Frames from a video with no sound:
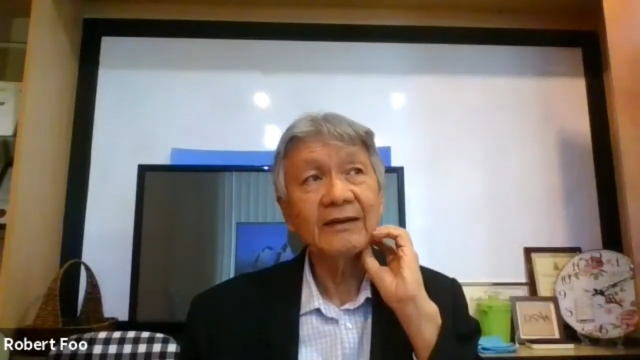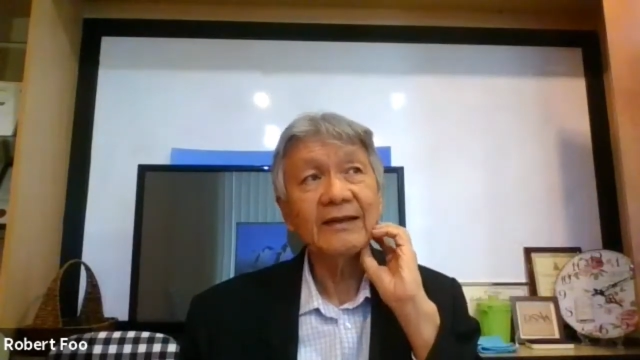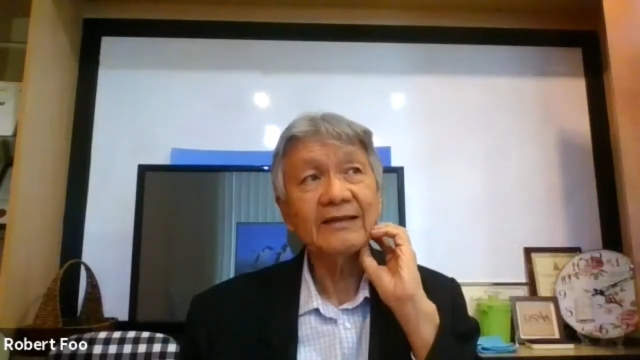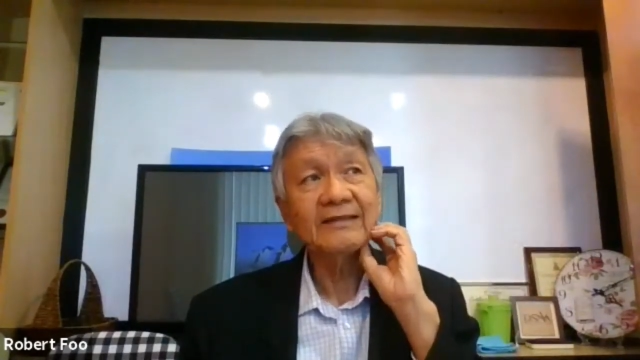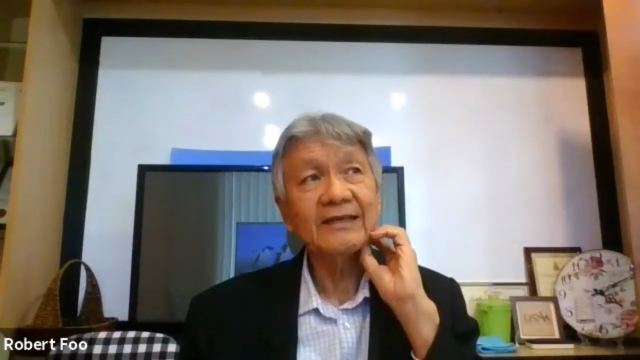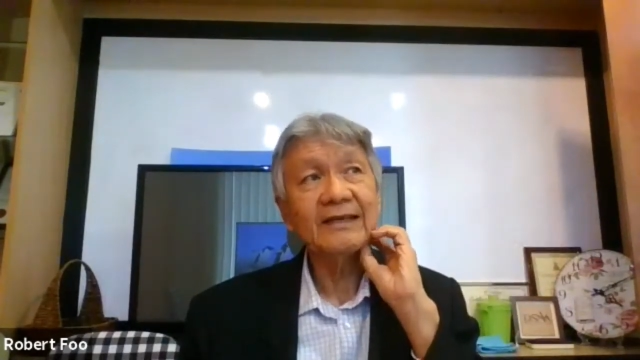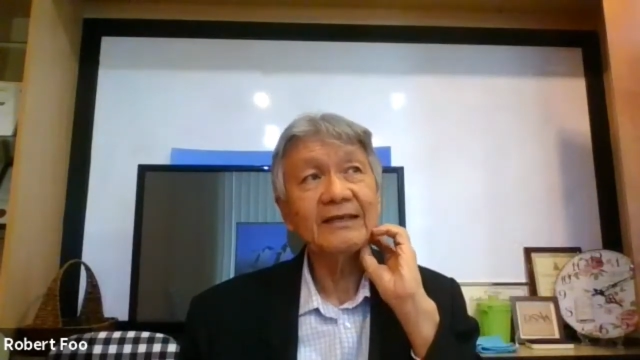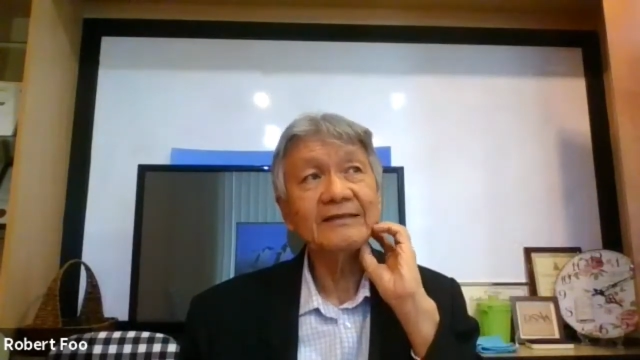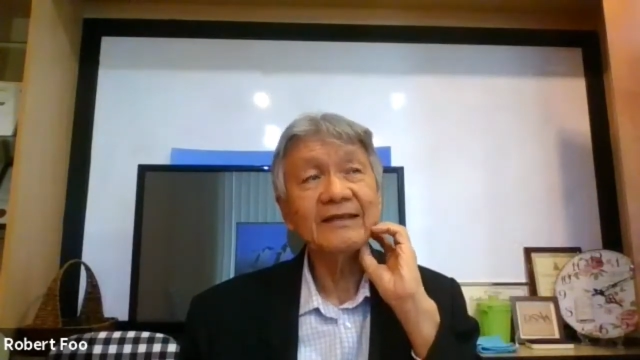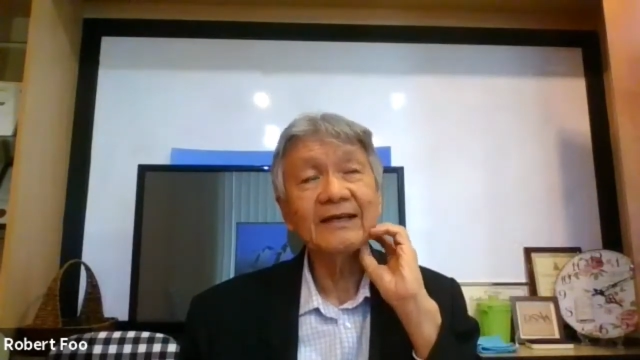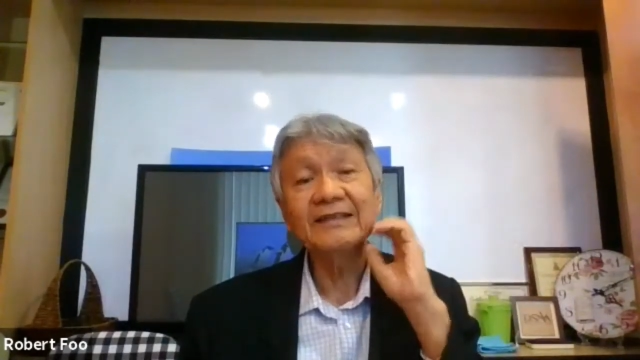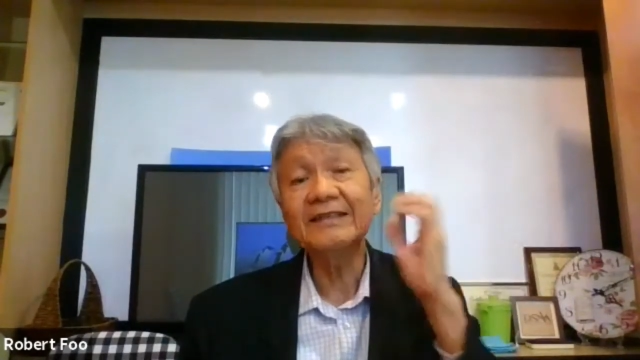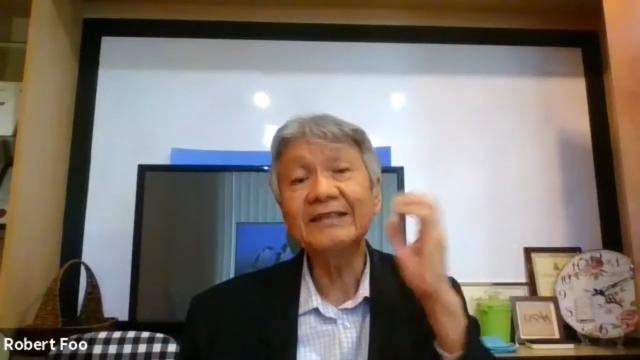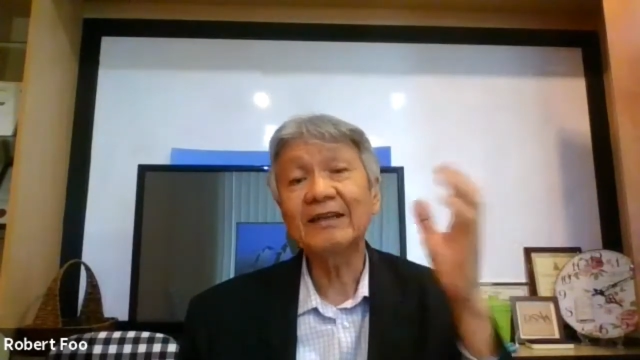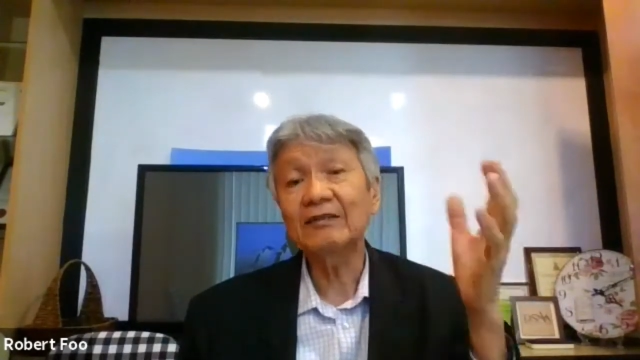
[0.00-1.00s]
let's say,
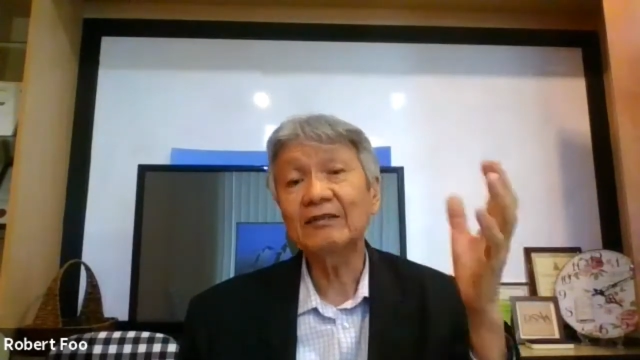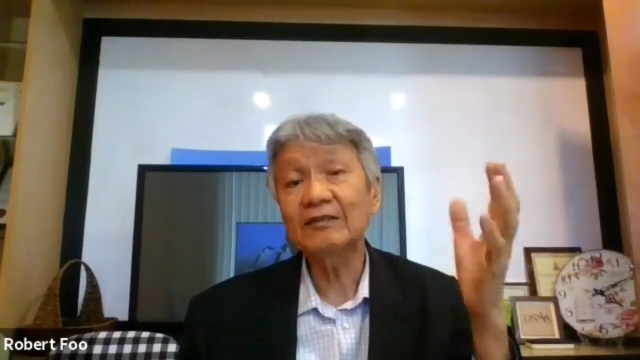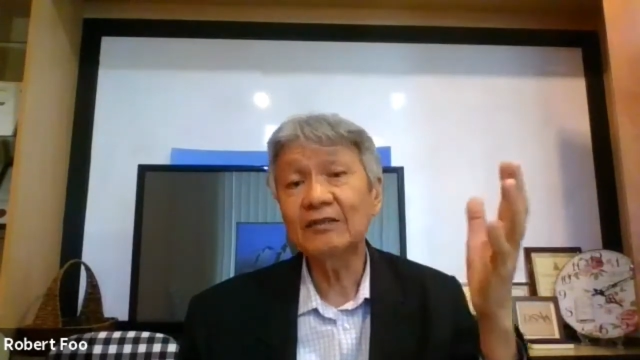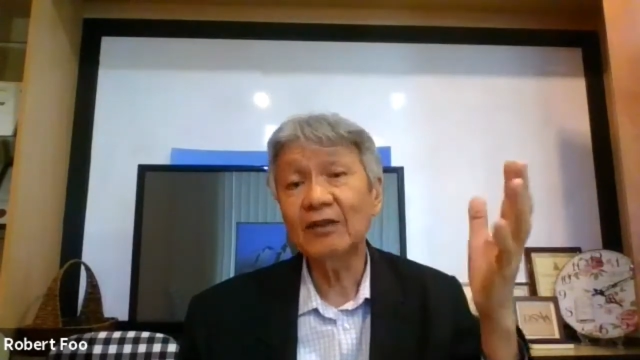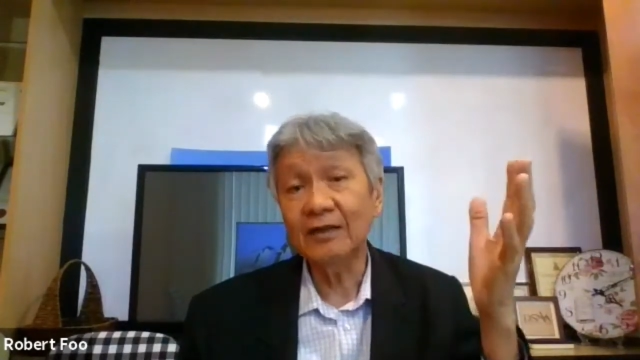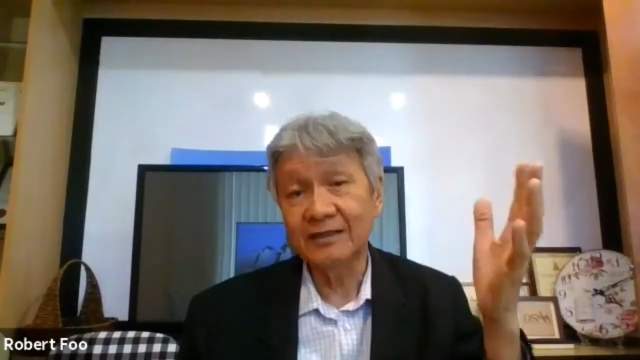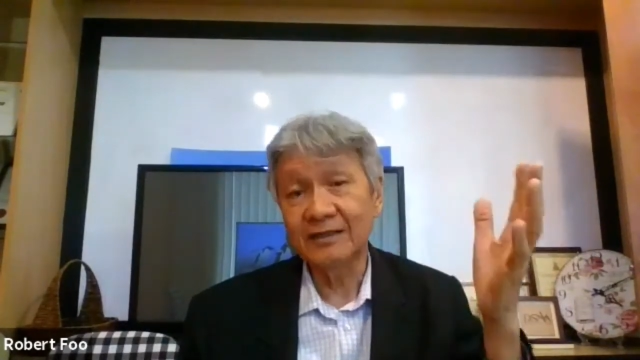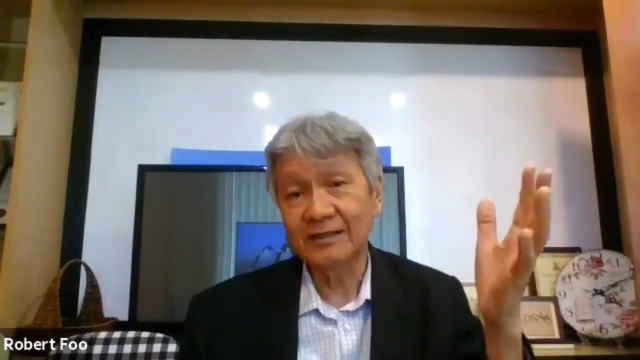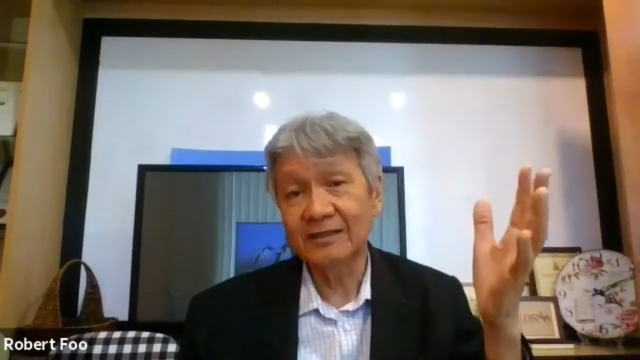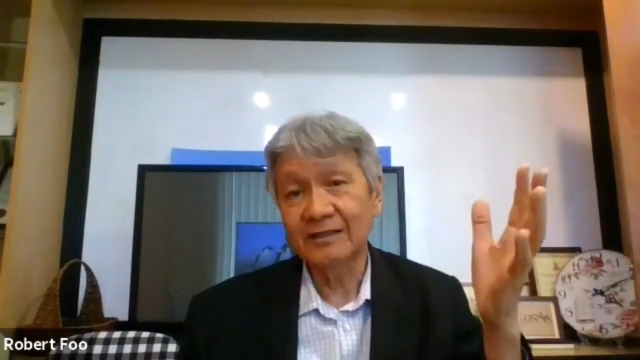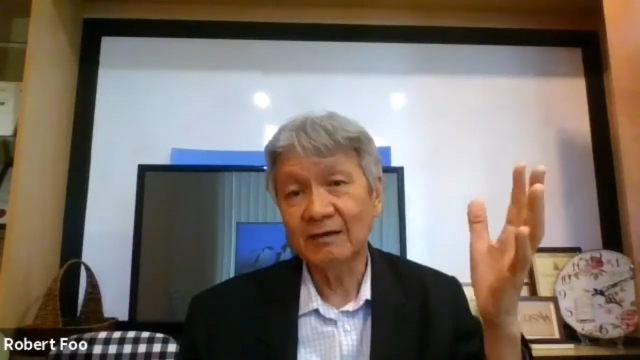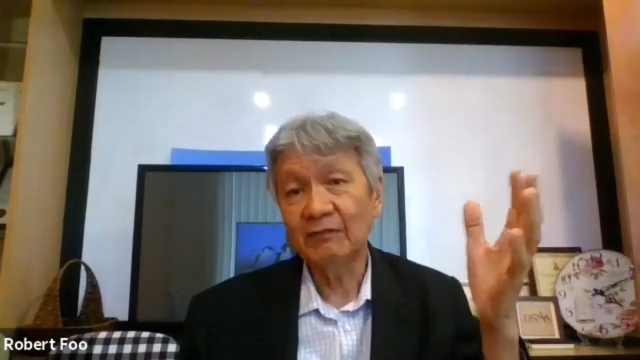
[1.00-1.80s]
$30,000